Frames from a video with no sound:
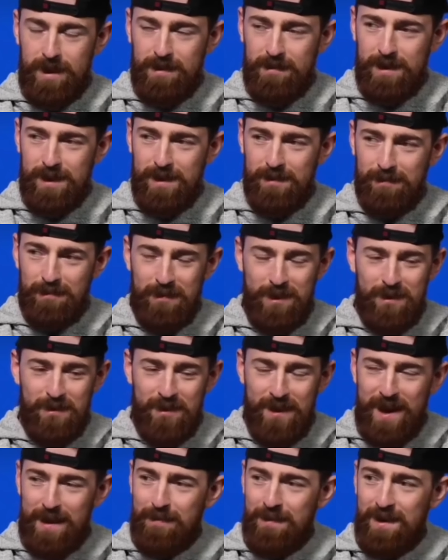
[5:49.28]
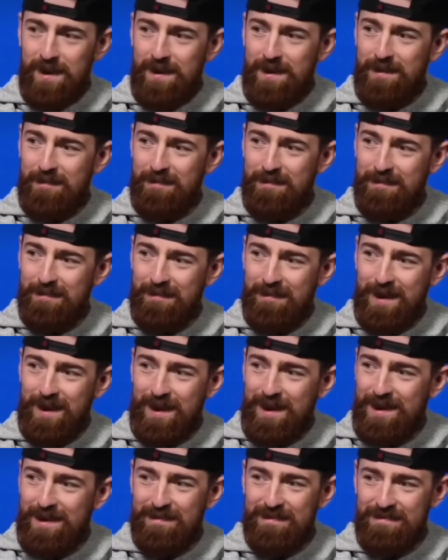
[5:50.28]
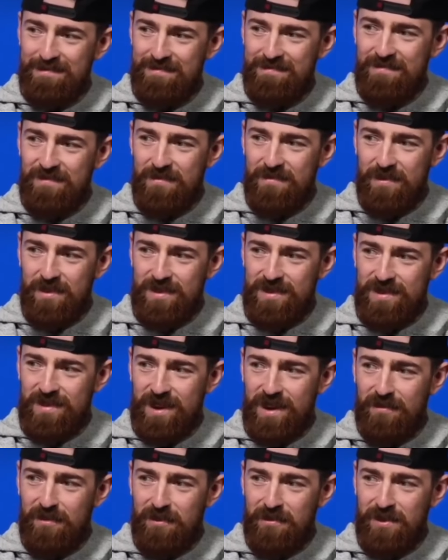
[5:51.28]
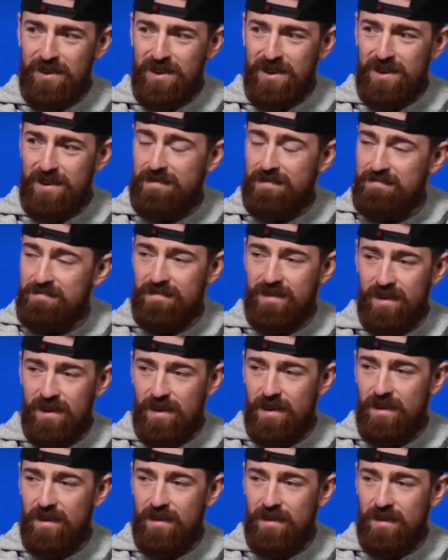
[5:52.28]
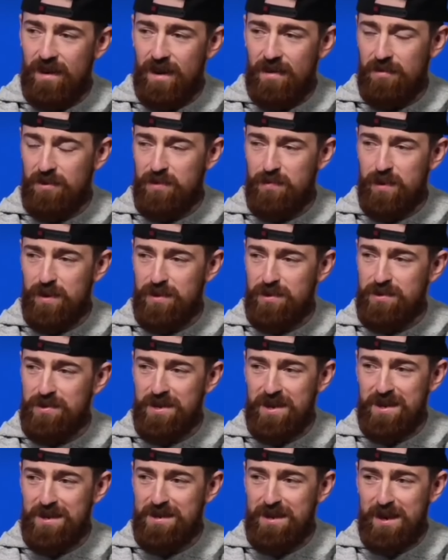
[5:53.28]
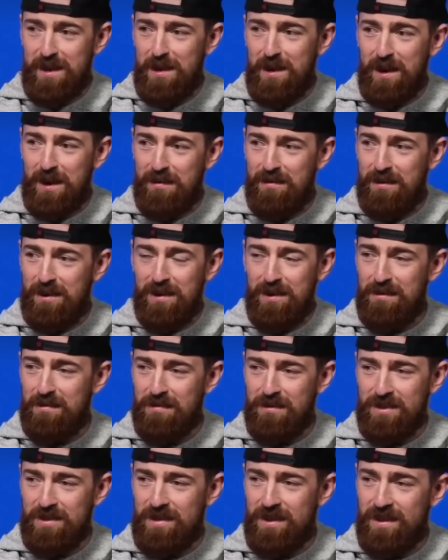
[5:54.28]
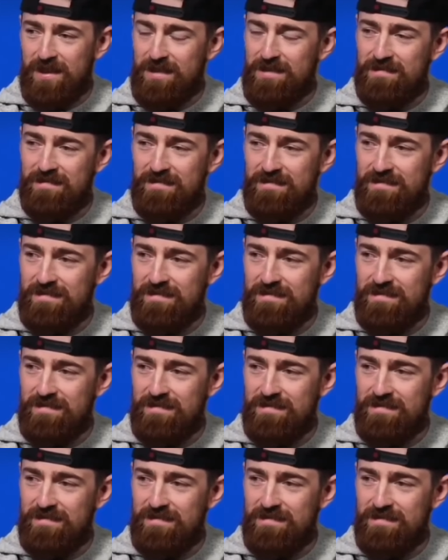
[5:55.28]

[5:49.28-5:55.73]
I mean, you named it. Like, first half of the year, I was producing. Second half, I was not.